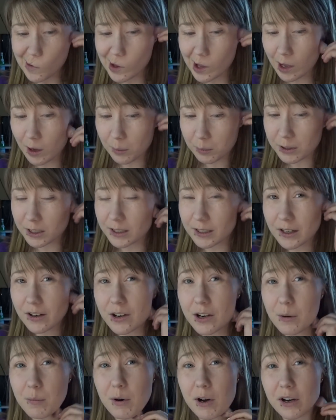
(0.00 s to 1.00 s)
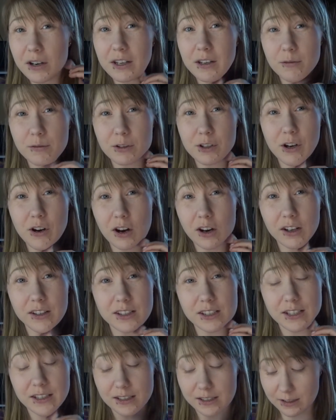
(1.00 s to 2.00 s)
help clear your body of
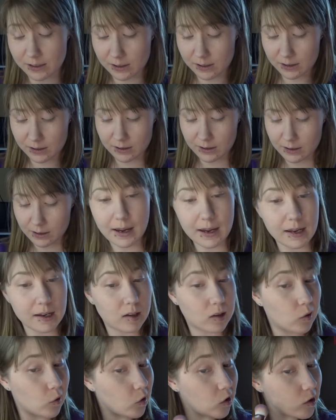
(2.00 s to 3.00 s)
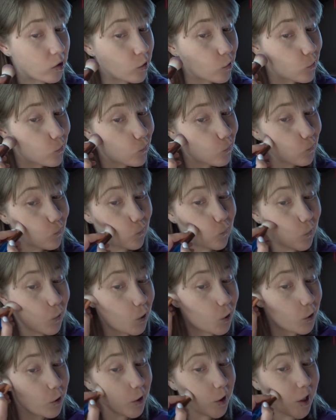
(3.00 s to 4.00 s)
toxins and
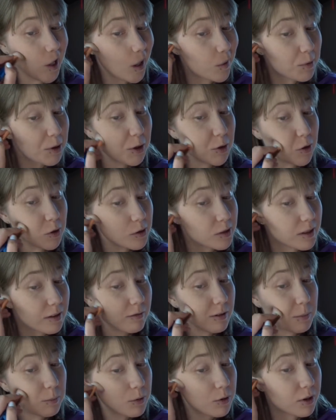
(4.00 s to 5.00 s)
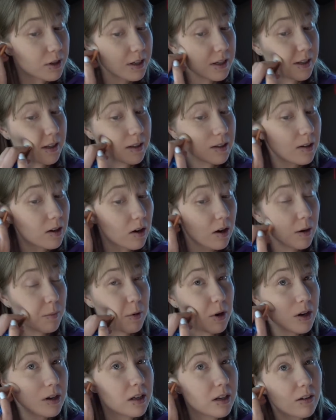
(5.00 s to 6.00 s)
all the chemicals that we put in our
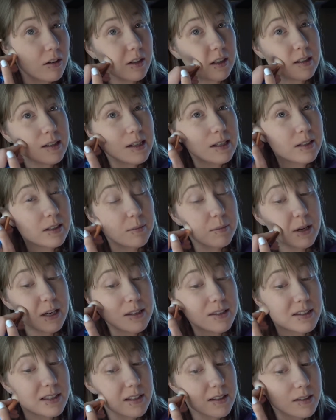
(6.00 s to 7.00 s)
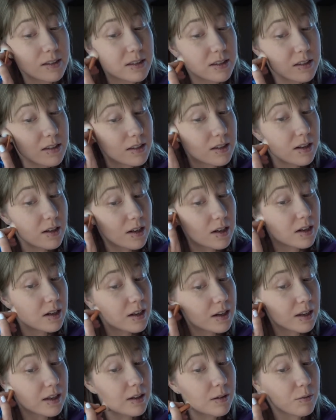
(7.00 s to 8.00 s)
body on a daily basis.
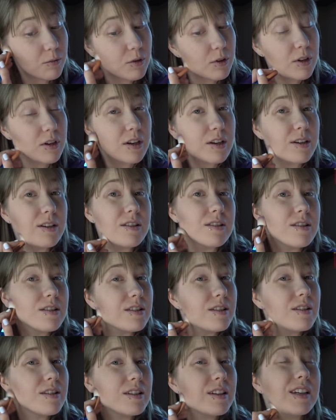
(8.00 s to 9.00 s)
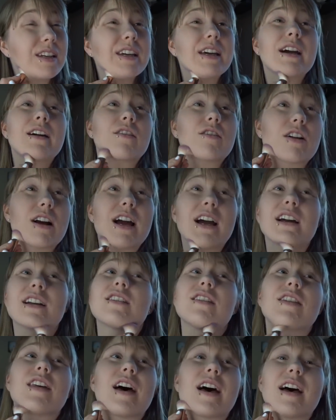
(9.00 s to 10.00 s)
It would
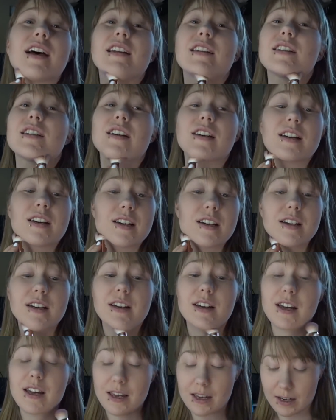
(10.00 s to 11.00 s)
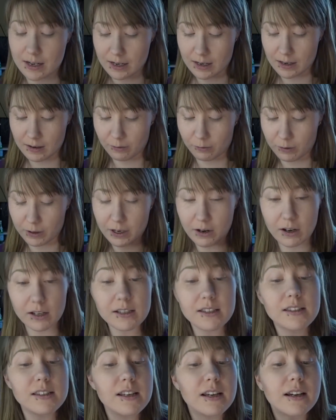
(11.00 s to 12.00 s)
counteract that, and if we
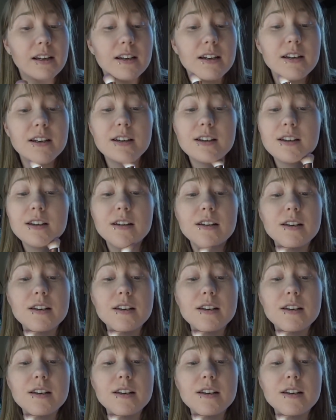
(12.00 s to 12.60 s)
got sick,